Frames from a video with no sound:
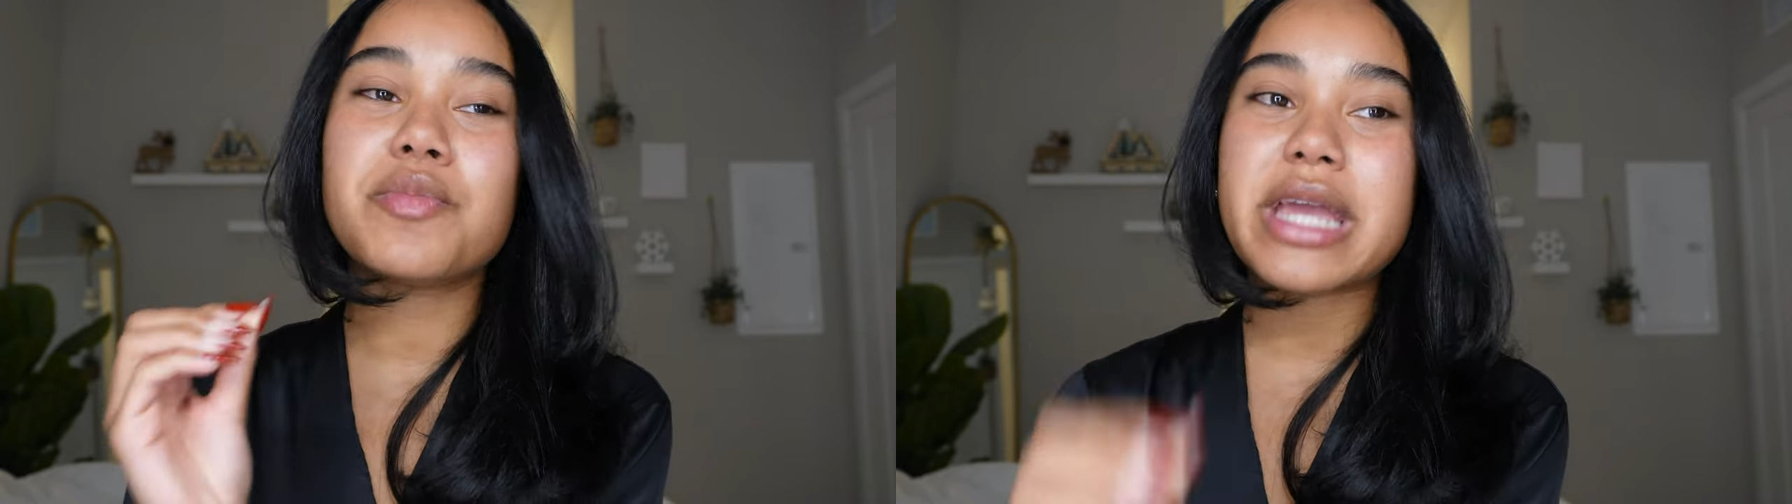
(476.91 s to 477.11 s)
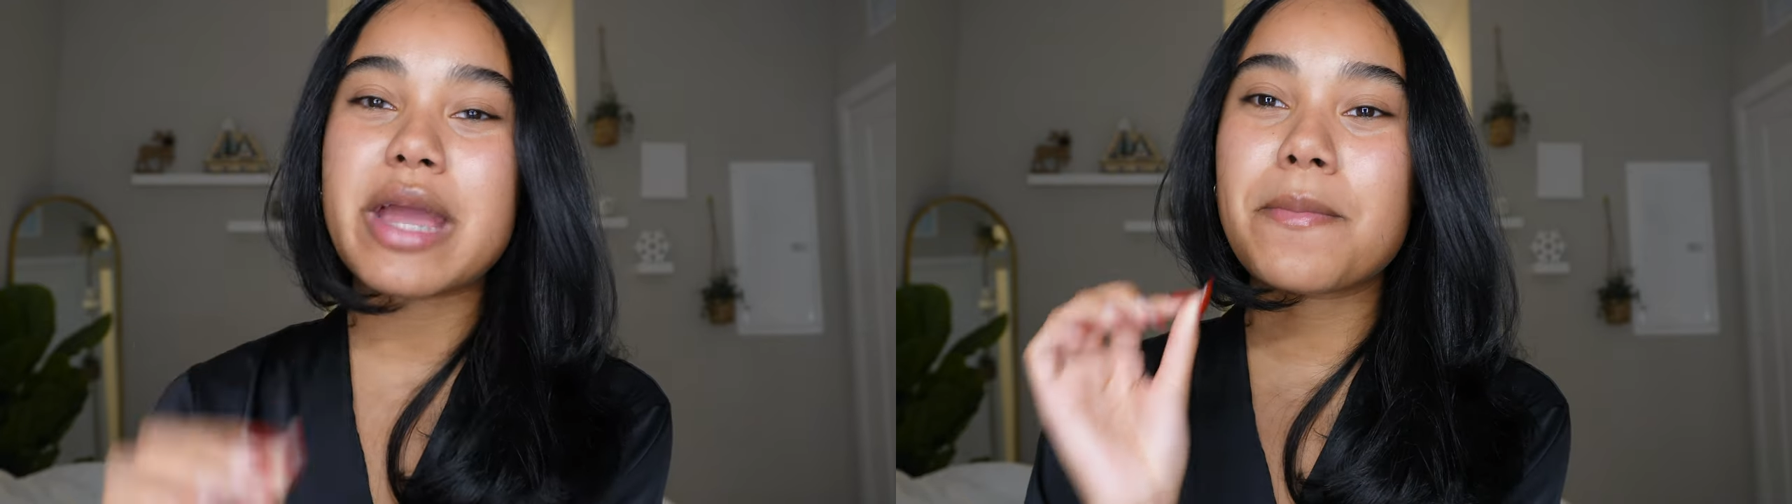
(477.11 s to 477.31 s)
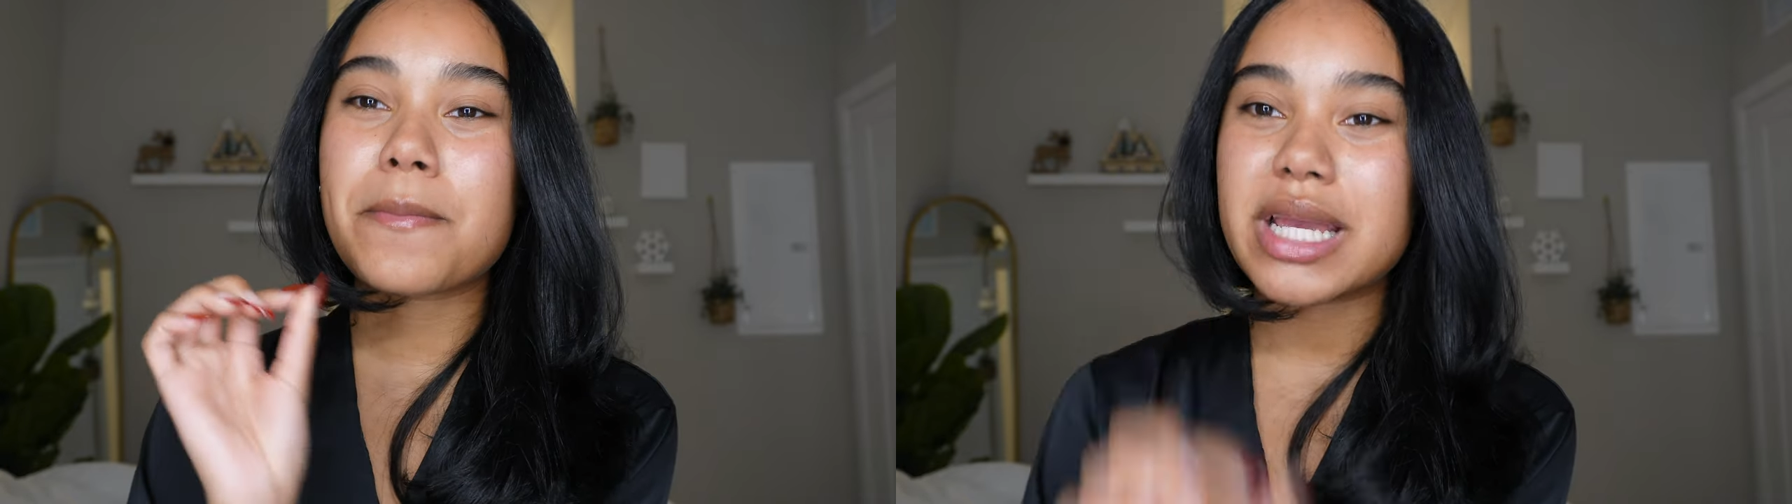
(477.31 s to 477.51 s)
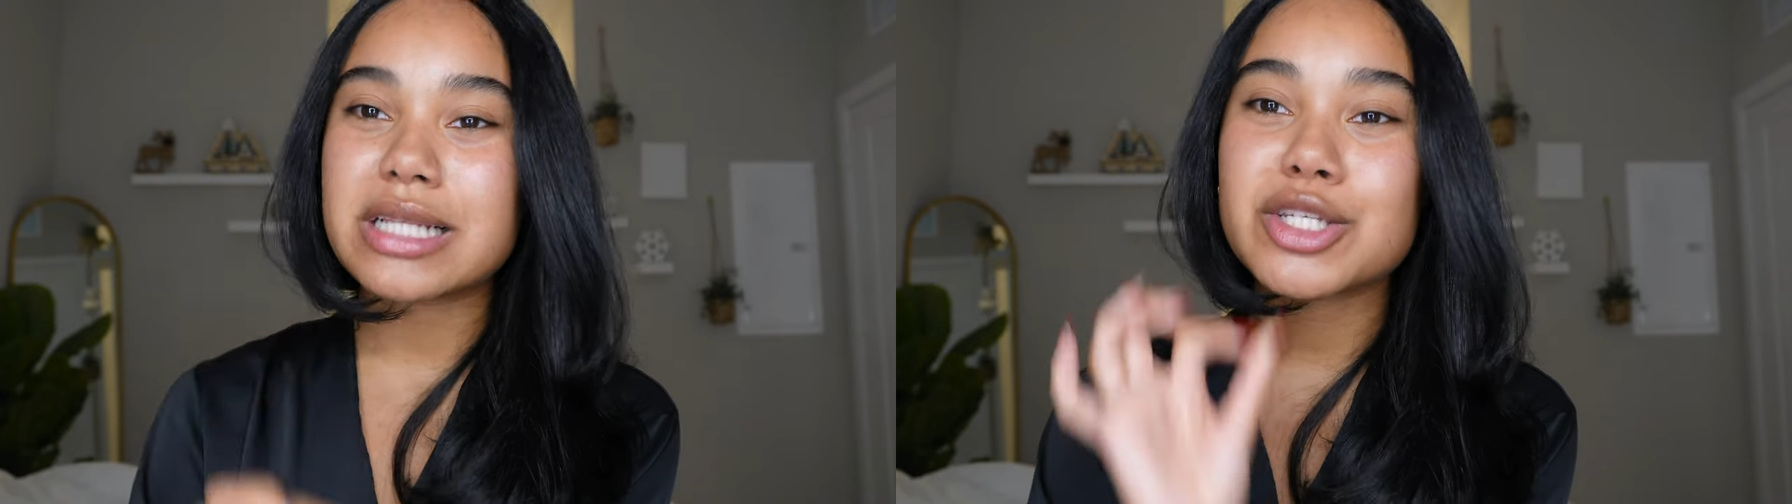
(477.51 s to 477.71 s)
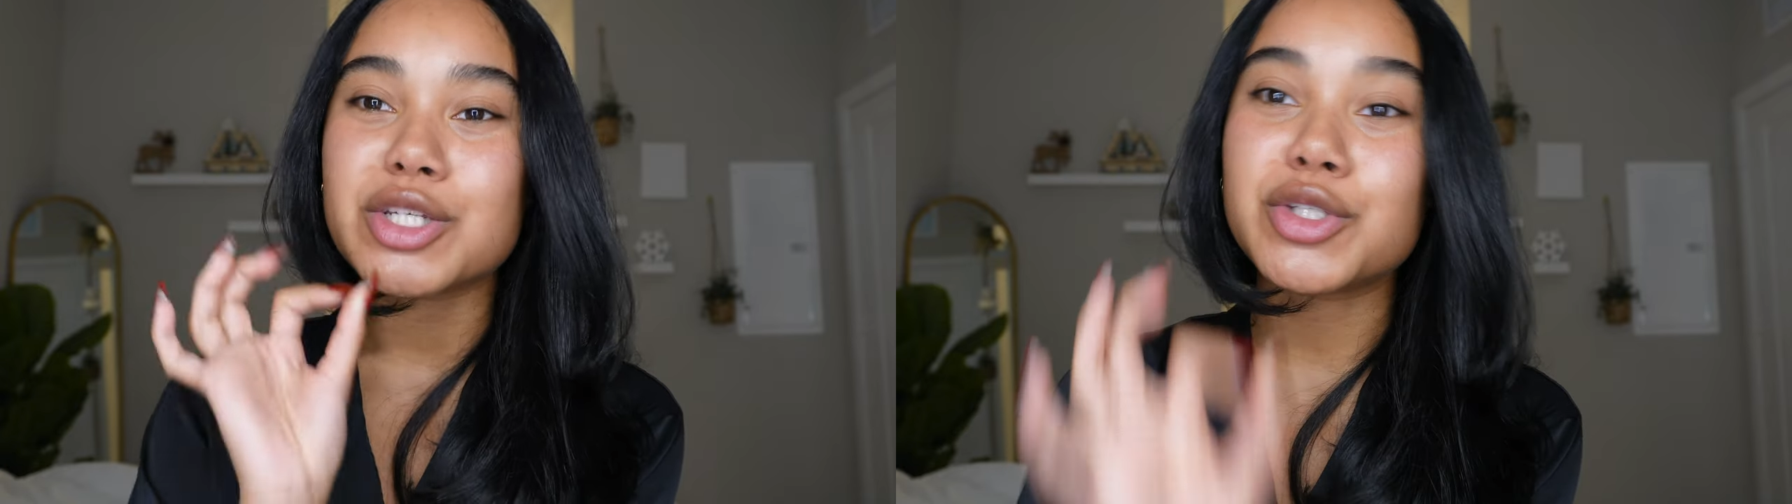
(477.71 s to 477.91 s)
being
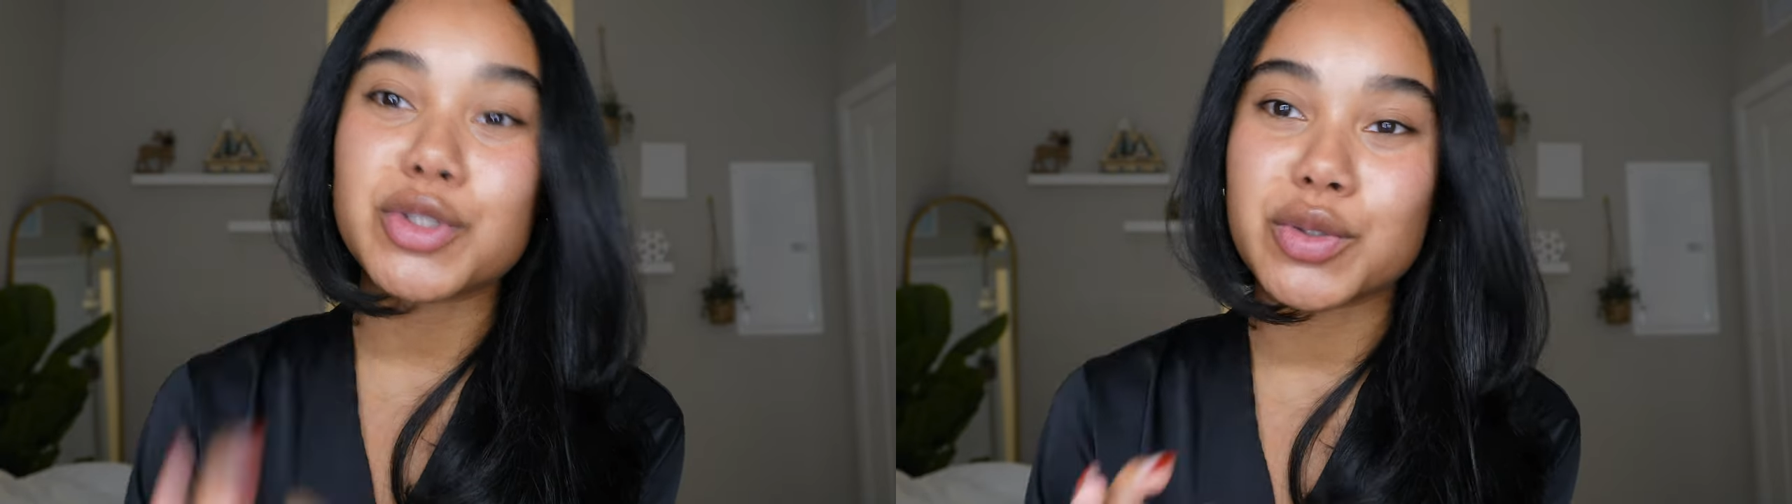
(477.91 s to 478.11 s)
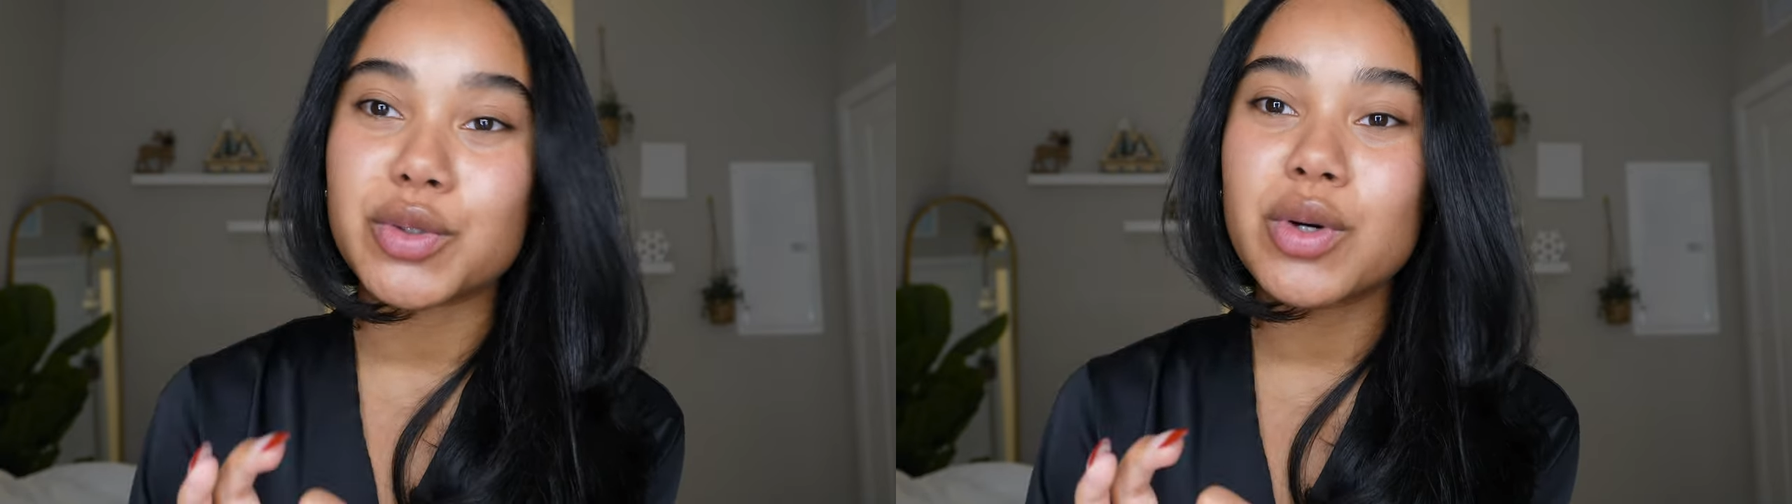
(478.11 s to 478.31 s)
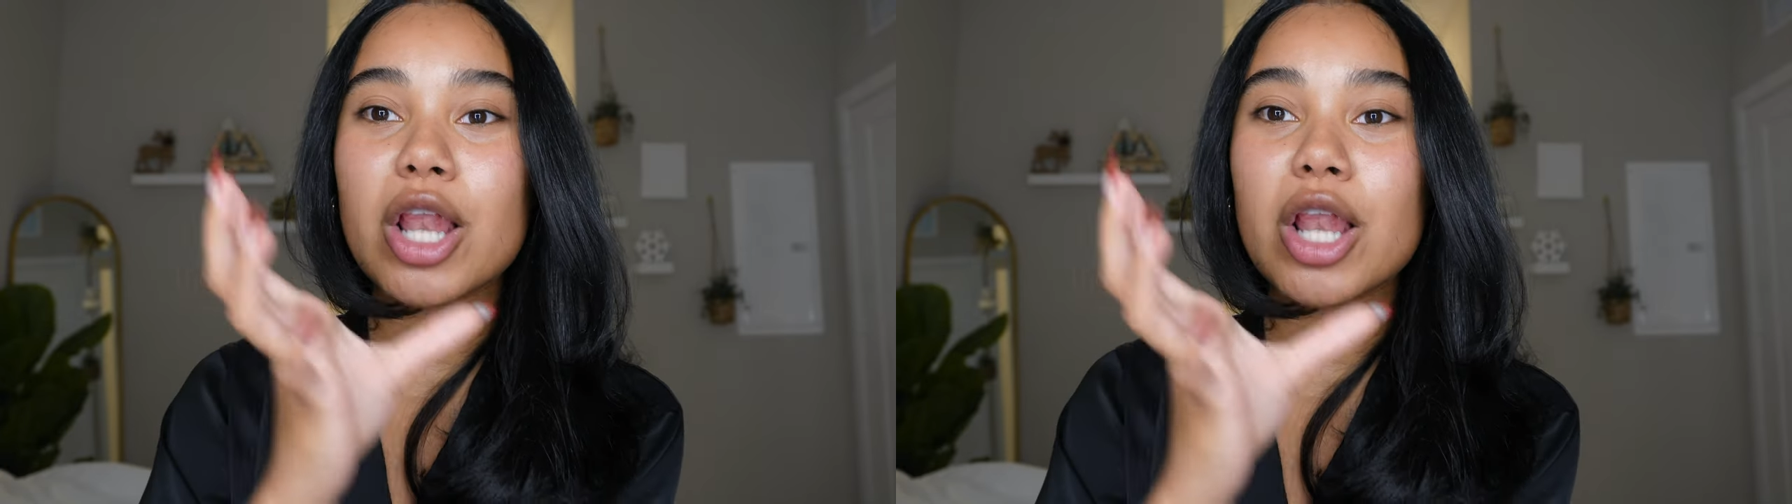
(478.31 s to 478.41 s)
mean to you,